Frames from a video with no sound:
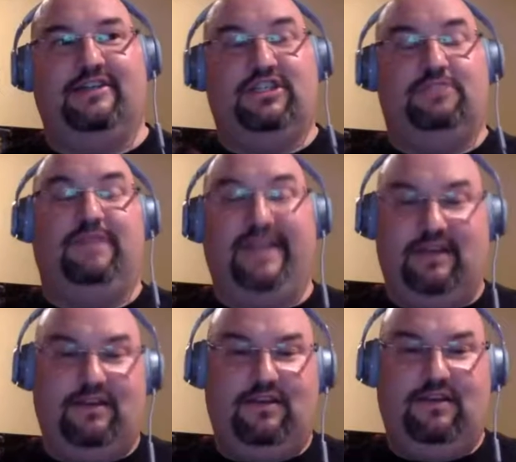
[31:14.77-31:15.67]
Split.
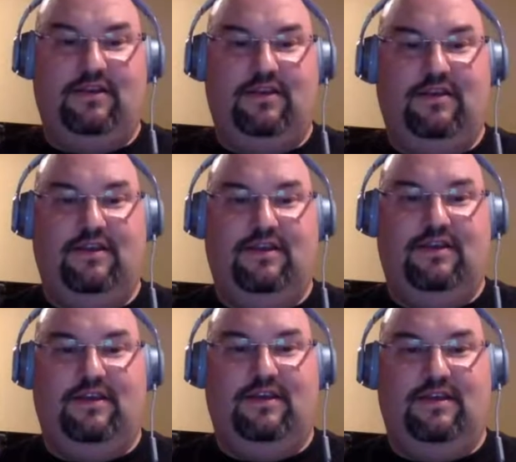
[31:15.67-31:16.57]

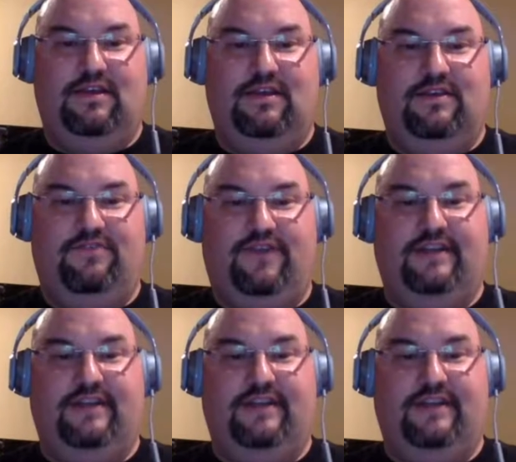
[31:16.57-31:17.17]
Finally,